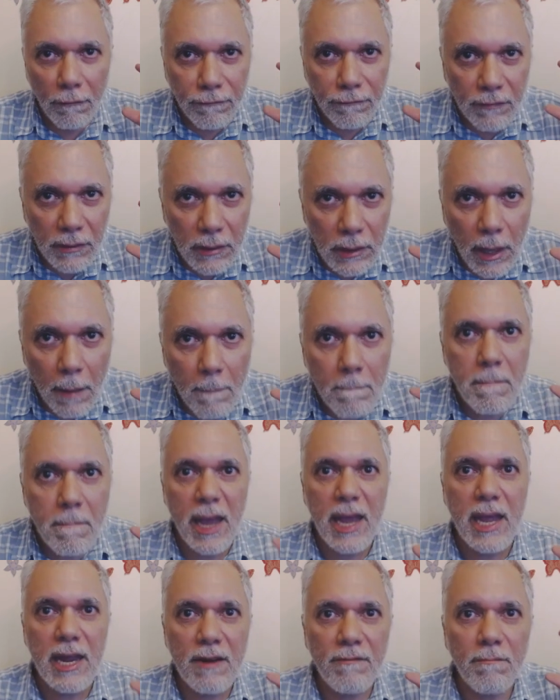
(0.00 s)
of the
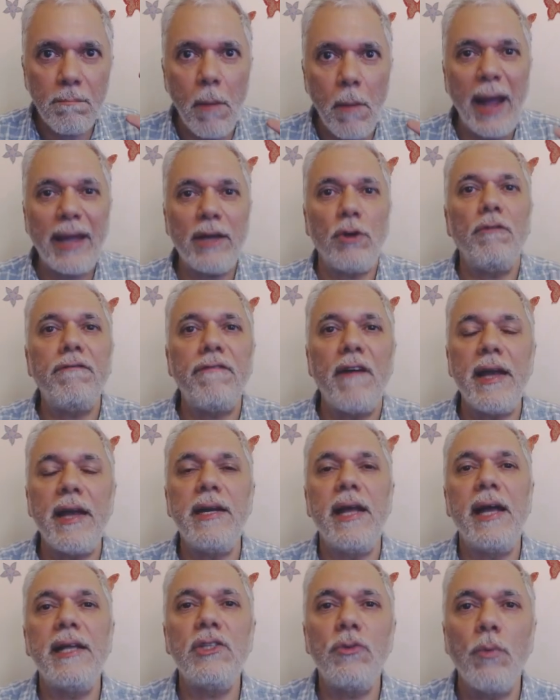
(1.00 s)
main
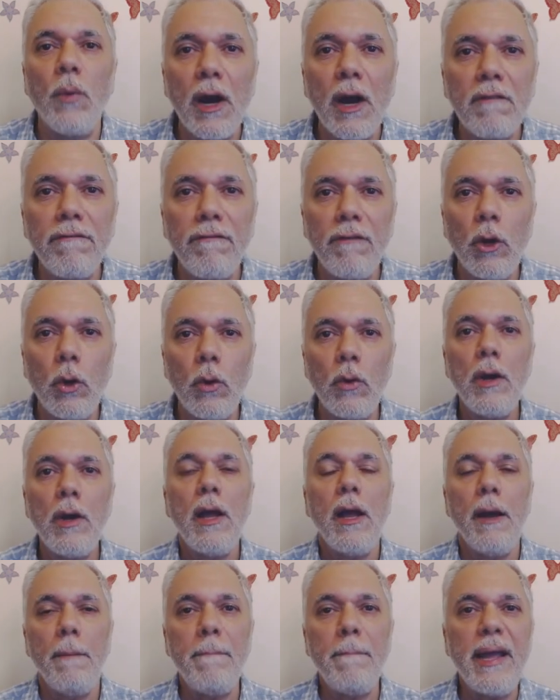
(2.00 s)
macrofinance workflow